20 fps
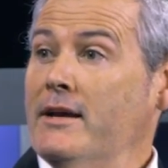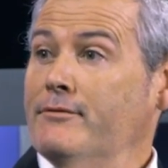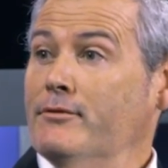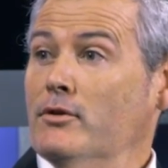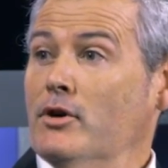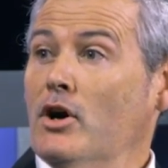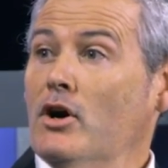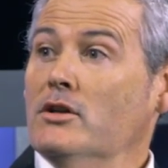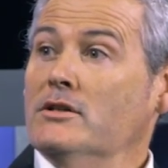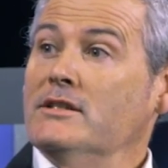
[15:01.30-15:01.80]

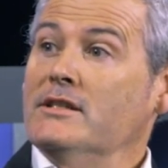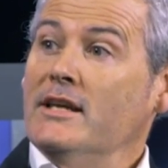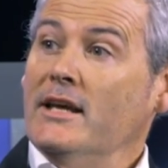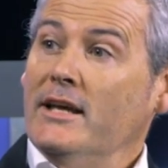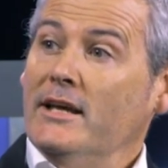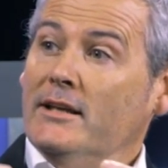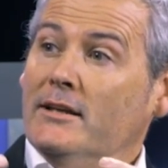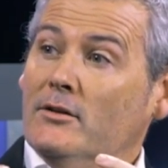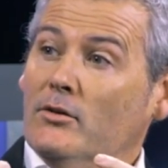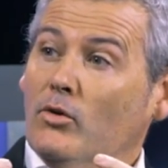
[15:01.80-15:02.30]
hateful
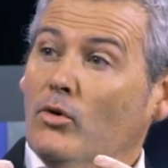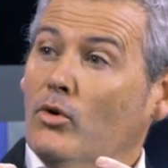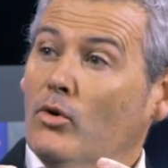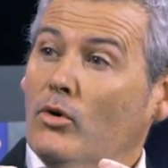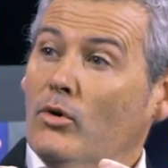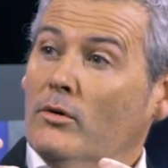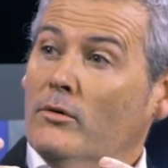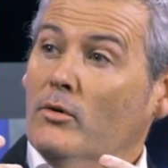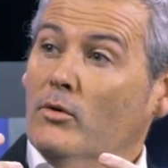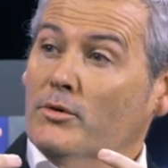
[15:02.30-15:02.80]
content
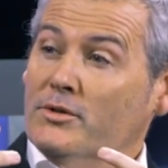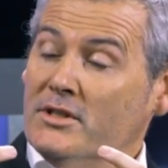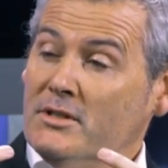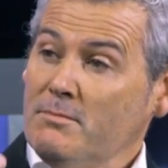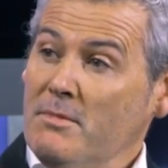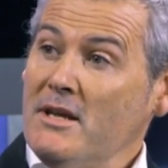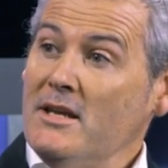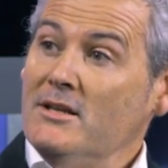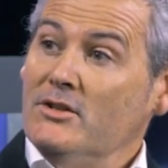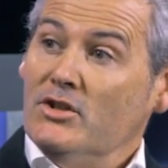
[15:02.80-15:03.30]
or, mm-hmm. or
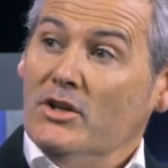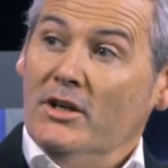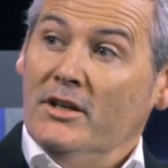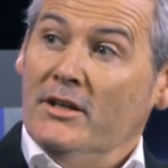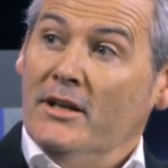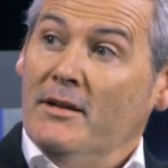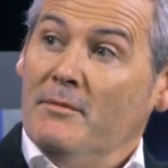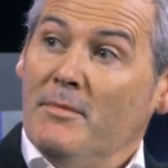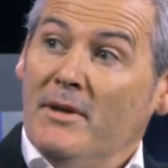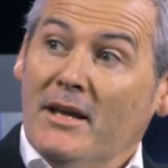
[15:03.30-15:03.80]
speech
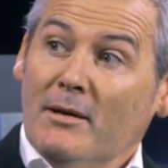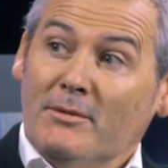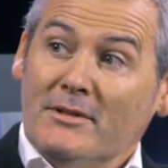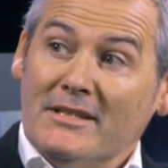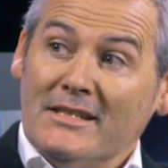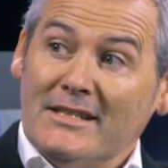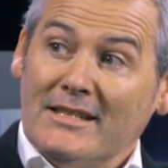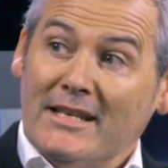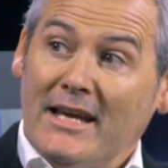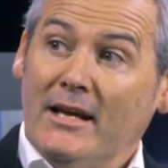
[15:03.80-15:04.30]
and, and being able to
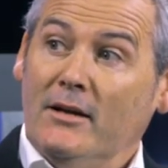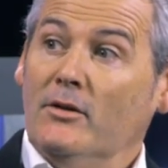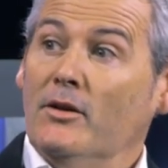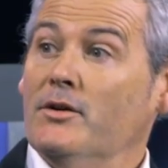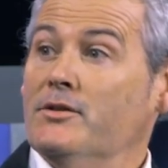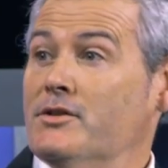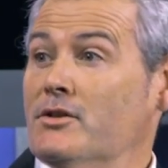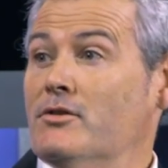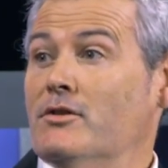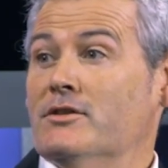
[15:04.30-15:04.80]
scale
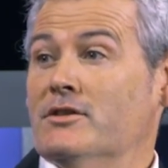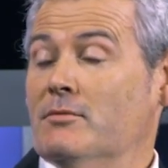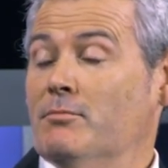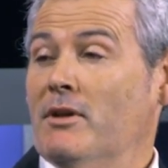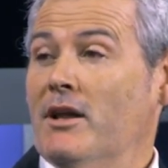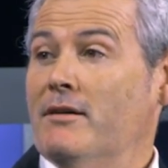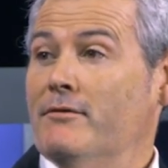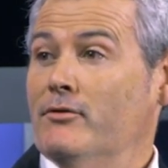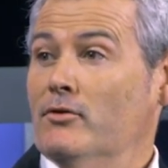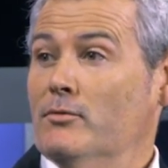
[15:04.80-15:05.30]
those across the
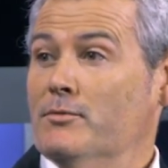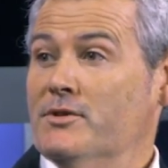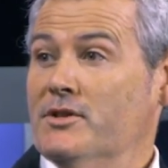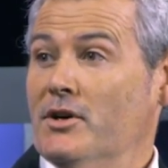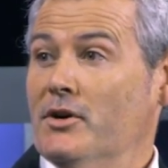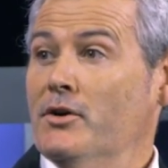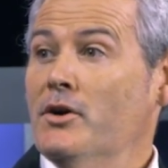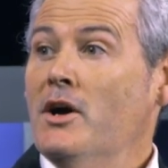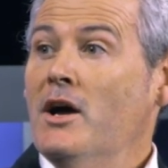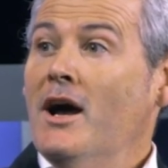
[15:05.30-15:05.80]
platform.
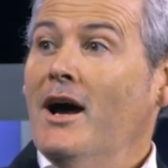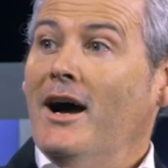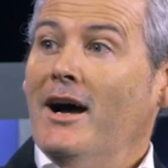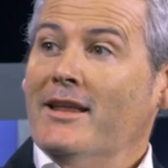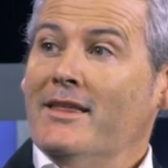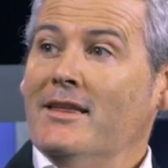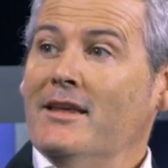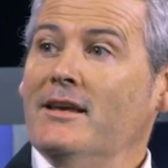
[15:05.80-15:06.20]
So I